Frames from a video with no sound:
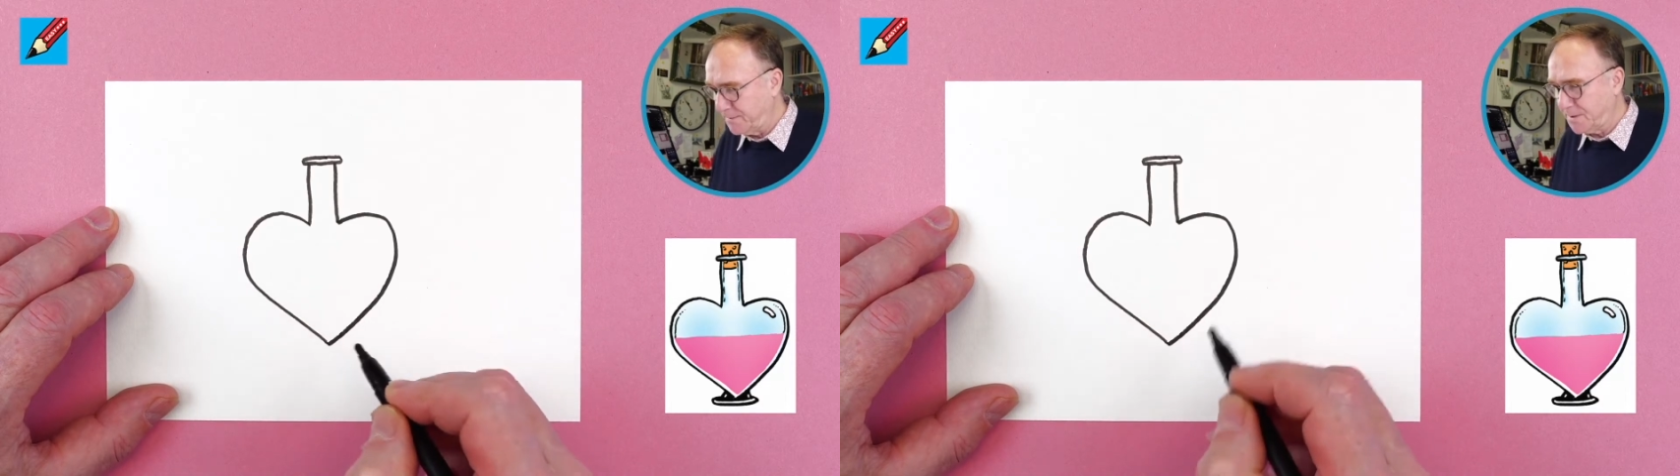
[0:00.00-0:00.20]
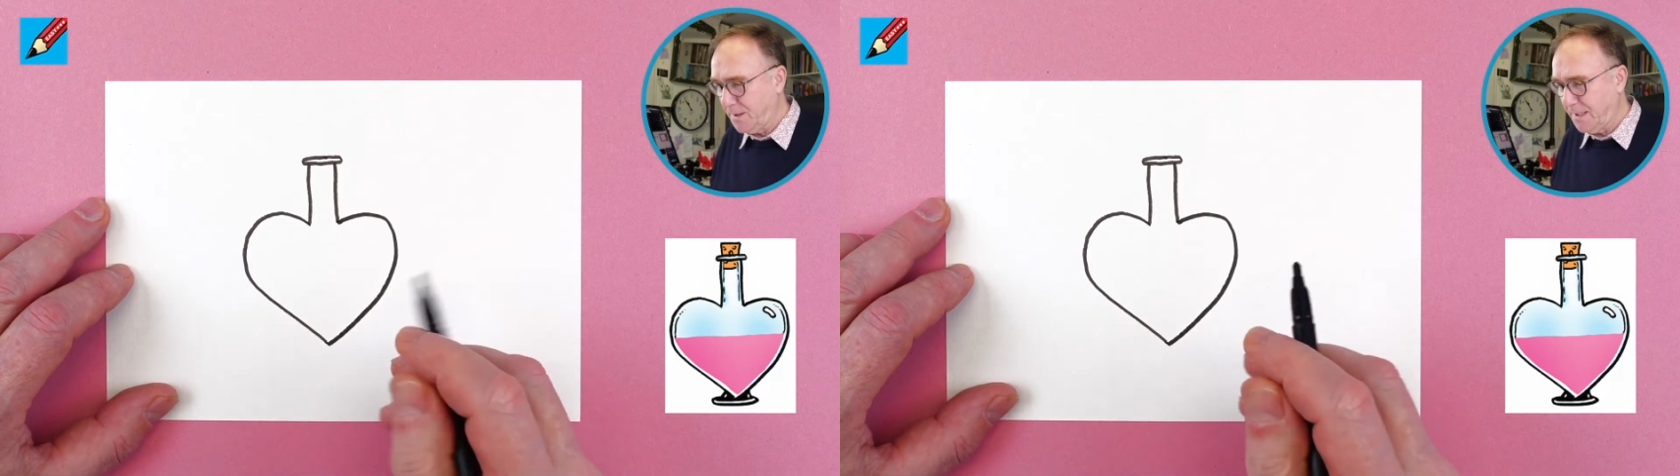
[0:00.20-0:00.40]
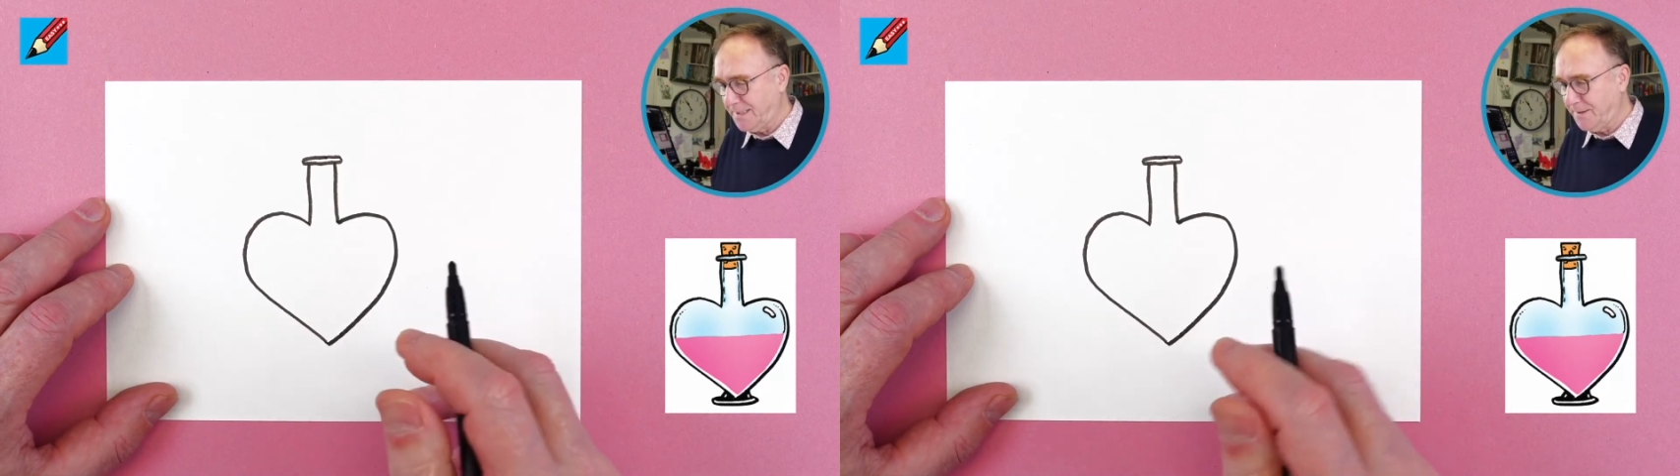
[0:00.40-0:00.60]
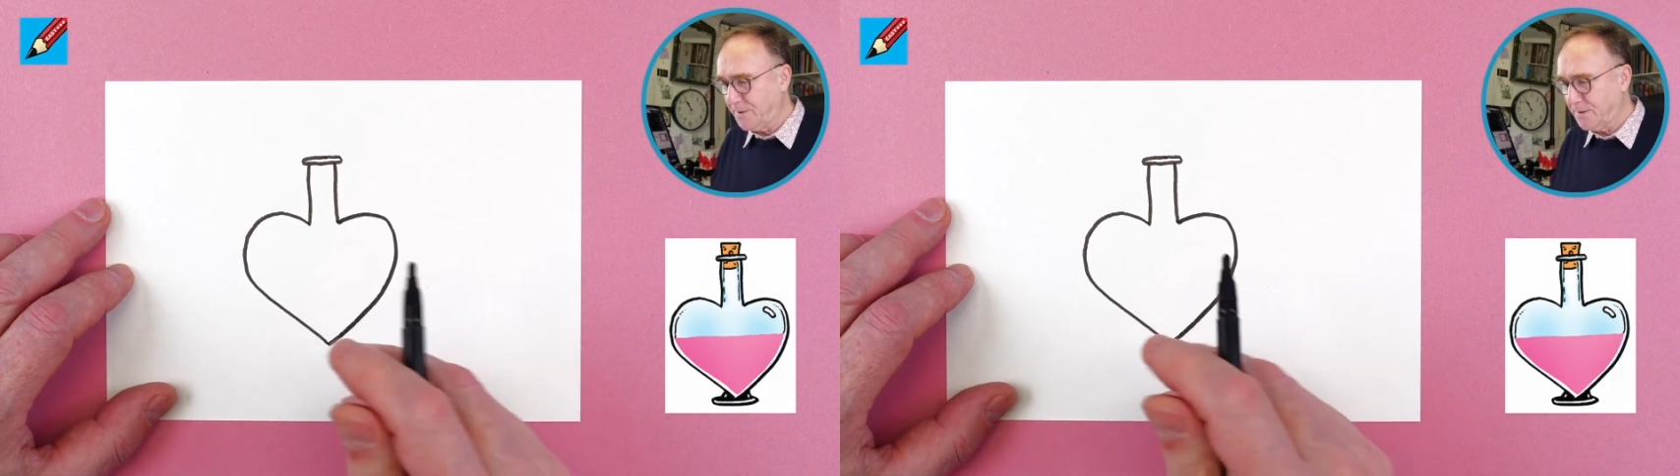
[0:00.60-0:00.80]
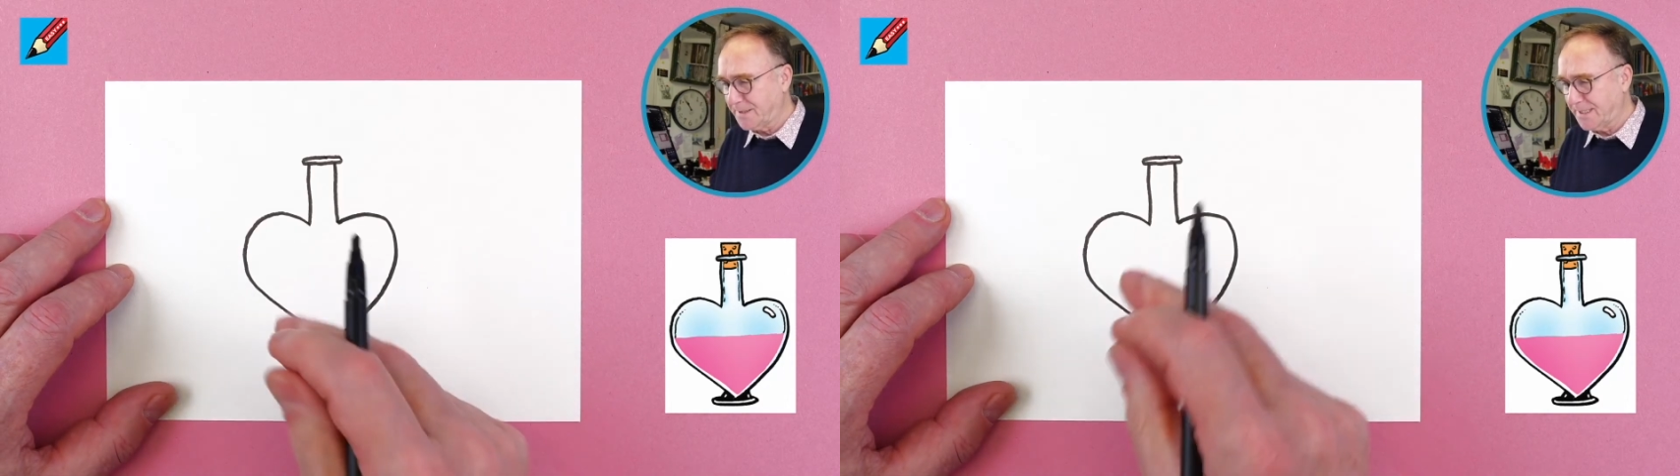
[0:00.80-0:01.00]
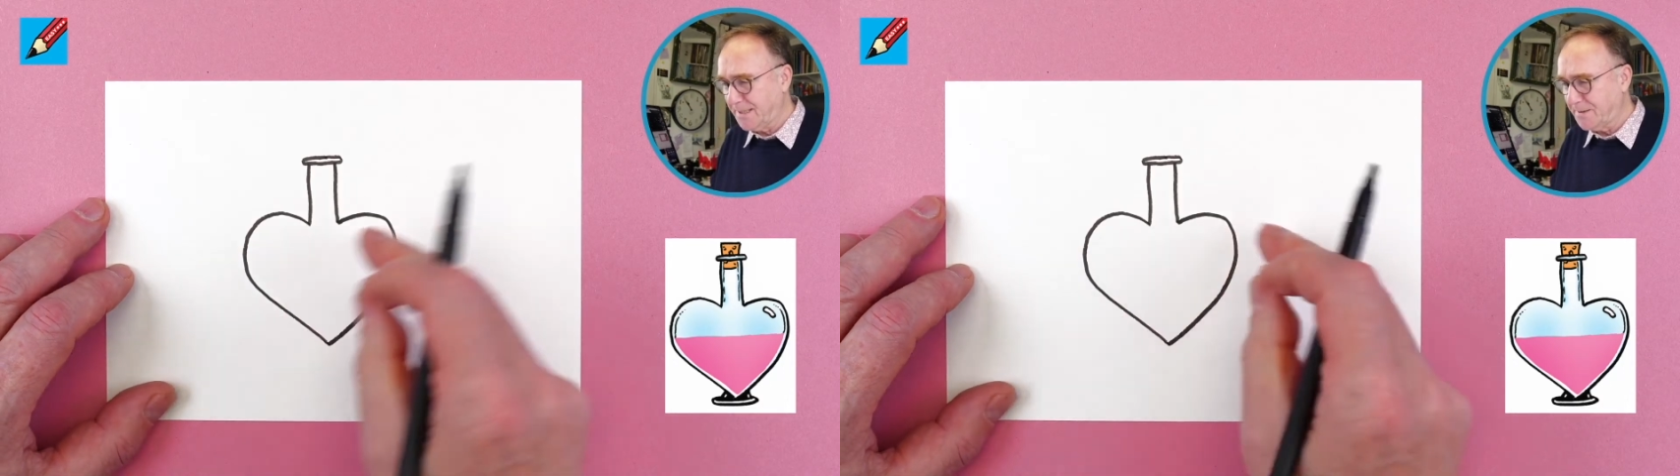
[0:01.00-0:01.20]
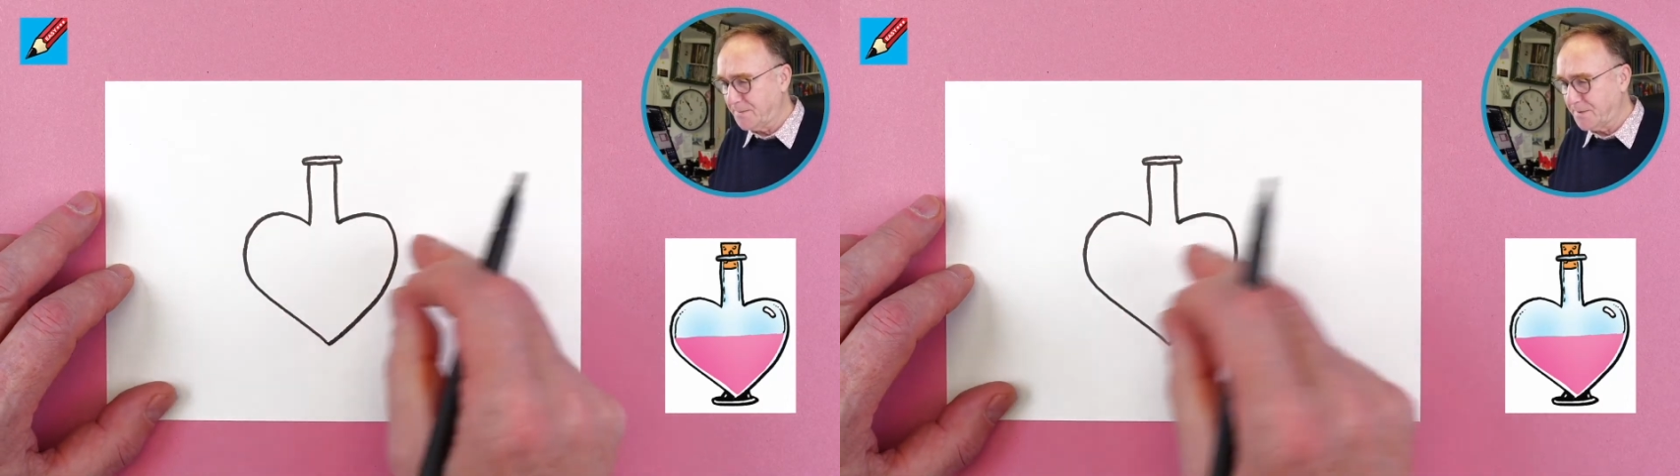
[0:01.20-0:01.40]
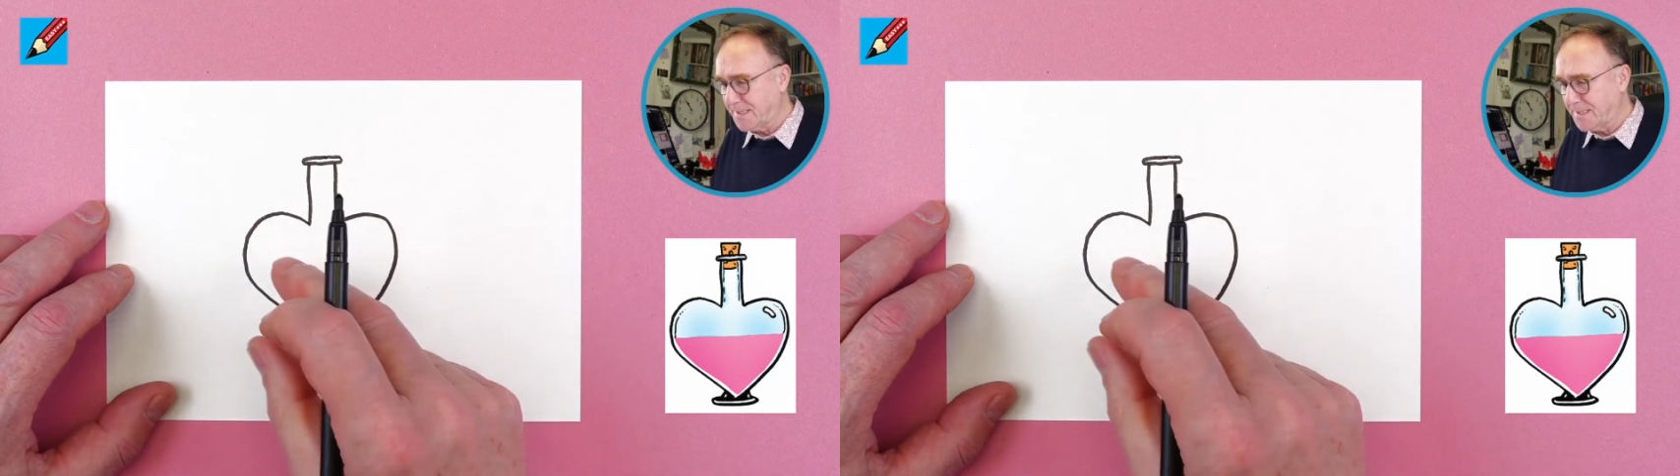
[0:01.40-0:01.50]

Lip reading: It's quite difficult to get them the